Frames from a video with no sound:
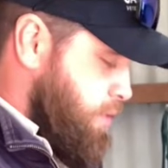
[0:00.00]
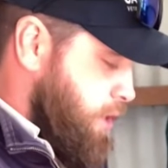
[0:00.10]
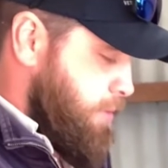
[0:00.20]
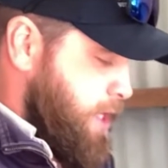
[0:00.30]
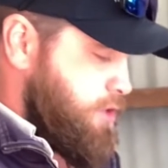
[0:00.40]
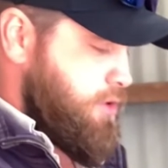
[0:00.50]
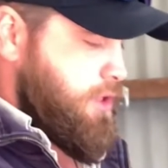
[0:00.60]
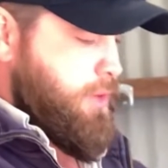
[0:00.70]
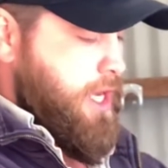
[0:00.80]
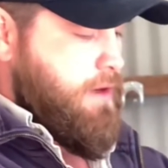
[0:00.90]
want to make sure that
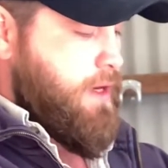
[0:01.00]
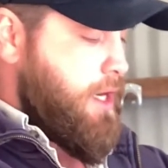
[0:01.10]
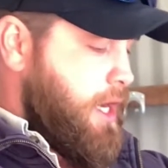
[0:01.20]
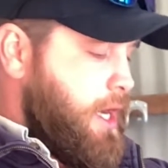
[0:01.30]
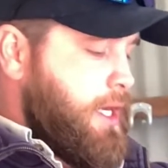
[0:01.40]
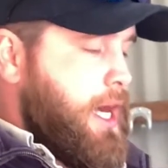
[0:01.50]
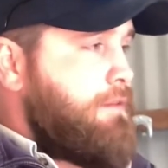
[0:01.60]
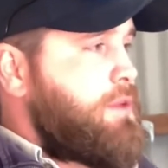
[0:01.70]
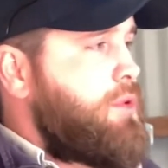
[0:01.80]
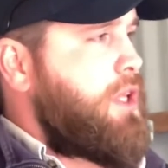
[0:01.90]
we have a
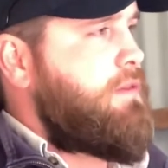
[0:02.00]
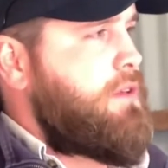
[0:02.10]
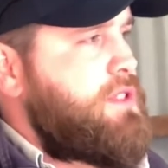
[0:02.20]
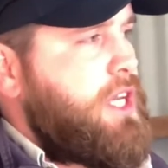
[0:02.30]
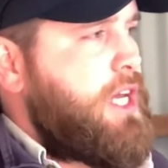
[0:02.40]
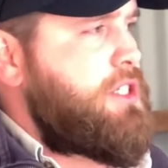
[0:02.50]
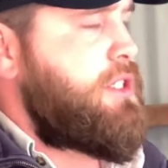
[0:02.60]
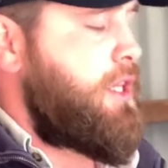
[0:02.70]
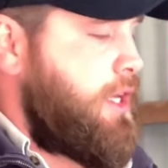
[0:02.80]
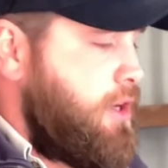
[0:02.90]
comfortable level of sedation, that they're